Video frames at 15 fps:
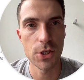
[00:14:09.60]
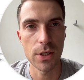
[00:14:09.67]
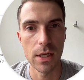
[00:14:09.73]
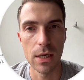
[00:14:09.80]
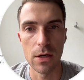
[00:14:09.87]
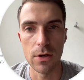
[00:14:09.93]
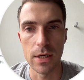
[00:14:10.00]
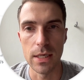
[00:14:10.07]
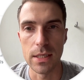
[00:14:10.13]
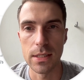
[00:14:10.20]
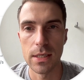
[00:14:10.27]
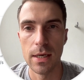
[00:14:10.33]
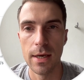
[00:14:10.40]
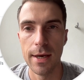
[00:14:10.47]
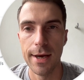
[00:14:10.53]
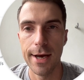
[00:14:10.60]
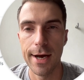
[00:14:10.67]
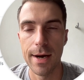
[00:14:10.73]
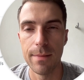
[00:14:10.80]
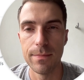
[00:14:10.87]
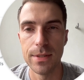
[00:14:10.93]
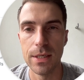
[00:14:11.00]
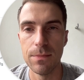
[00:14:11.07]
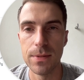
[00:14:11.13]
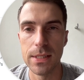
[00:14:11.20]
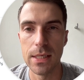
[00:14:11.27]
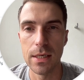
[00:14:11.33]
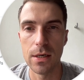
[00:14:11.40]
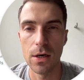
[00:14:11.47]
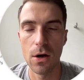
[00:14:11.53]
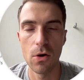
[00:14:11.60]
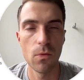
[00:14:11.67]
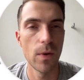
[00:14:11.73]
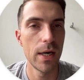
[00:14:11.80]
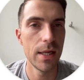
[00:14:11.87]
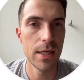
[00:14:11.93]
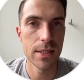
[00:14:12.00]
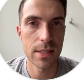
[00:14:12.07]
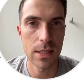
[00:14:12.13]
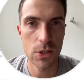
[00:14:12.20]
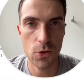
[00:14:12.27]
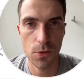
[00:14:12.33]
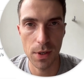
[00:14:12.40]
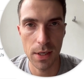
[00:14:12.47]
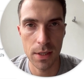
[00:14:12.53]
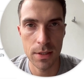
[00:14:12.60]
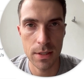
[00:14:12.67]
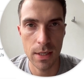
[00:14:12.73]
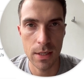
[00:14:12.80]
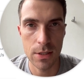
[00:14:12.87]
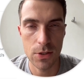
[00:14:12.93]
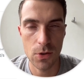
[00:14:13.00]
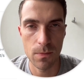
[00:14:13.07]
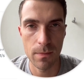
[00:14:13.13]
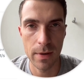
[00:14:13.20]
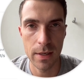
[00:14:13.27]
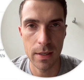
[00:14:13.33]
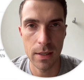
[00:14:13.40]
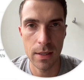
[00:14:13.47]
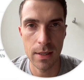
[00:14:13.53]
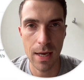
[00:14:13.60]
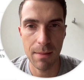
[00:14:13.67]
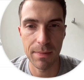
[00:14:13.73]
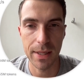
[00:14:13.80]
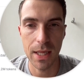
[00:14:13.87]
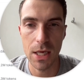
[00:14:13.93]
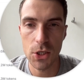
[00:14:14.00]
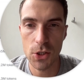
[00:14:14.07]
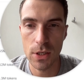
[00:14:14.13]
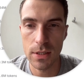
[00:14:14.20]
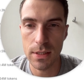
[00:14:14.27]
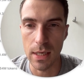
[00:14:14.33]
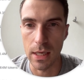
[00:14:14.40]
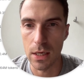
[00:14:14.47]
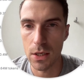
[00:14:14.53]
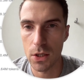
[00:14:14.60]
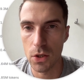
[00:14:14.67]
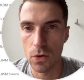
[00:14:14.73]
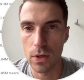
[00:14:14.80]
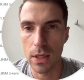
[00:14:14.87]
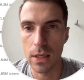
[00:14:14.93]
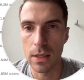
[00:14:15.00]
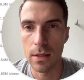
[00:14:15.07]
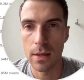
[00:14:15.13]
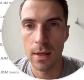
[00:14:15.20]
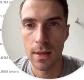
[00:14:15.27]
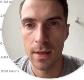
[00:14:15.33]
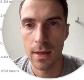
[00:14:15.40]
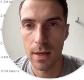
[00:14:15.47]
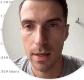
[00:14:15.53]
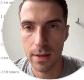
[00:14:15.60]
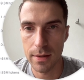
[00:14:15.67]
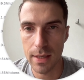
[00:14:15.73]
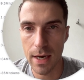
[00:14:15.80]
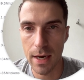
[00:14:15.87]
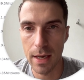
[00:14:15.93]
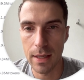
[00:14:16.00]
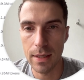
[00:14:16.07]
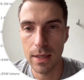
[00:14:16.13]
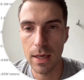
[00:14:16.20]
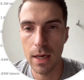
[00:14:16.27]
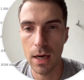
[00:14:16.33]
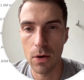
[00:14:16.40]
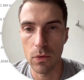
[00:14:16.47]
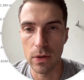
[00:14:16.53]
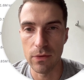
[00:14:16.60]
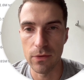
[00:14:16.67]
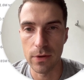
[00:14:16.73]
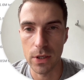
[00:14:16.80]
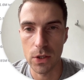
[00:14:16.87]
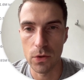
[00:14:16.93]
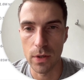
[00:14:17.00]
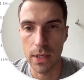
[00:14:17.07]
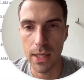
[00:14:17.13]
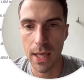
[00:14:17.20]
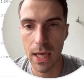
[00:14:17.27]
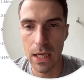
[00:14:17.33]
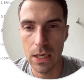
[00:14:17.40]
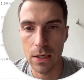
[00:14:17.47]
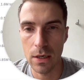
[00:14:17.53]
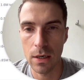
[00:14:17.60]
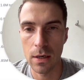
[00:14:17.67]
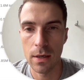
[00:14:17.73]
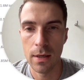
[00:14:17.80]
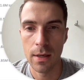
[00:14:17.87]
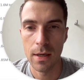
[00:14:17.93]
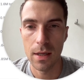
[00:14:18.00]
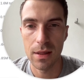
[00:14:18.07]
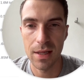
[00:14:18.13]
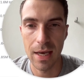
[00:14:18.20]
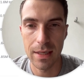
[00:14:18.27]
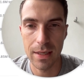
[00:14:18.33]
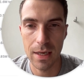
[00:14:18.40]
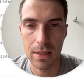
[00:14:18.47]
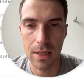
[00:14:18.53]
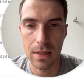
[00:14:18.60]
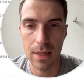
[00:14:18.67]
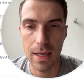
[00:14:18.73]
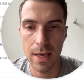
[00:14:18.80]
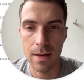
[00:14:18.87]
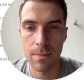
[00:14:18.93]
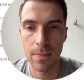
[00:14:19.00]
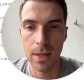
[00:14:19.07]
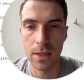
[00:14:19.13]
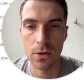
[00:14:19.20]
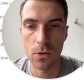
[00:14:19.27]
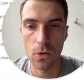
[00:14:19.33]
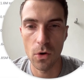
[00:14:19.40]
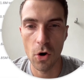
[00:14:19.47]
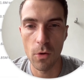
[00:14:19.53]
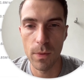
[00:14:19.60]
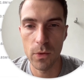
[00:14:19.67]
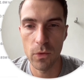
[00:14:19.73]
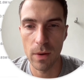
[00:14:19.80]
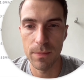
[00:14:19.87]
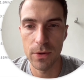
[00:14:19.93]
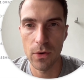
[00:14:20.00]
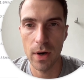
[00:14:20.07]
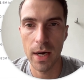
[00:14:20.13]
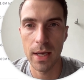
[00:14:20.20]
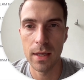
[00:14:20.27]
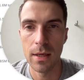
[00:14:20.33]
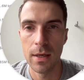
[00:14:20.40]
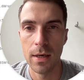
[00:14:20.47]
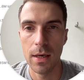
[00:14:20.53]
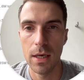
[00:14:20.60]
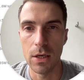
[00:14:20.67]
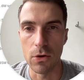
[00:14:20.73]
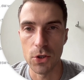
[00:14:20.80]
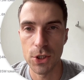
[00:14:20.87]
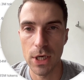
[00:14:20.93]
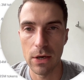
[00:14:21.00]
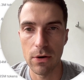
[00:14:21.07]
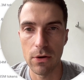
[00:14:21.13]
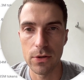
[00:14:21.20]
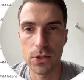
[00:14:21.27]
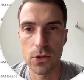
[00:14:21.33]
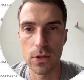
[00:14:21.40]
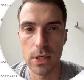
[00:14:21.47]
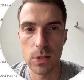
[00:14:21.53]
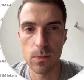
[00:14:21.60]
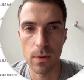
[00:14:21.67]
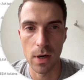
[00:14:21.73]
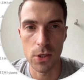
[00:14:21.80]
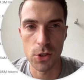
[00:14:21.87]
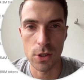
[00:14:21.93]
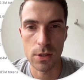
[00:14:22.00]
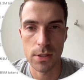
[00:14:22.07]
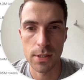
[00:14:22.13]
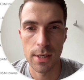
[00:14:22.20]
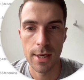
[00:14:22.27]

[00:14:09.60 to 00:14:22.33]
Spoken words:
here is DeepSeek already is integrated into many applications, including Klein here, we including Ader, Light LLM, and Open Web UI. You know, shout out to these projects.